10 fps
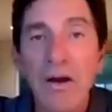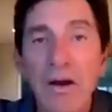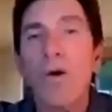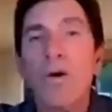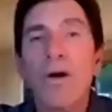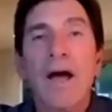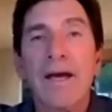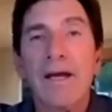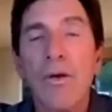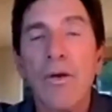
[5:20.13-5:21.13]
no,
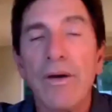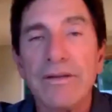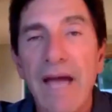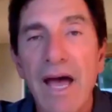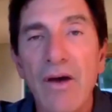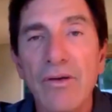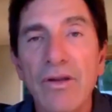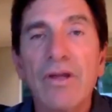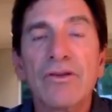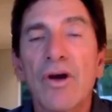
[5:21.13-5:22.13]
I got to go out of town,
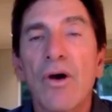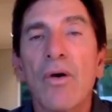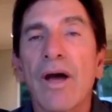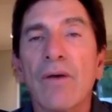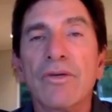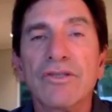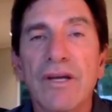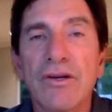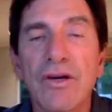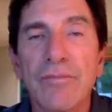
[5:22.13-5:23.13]
no, I wish
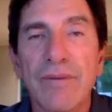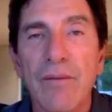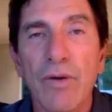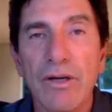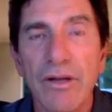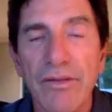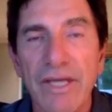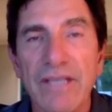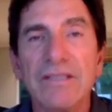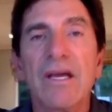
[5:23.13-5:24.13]
I could, but I'm working on
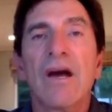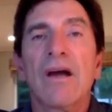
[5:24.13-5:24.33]
this.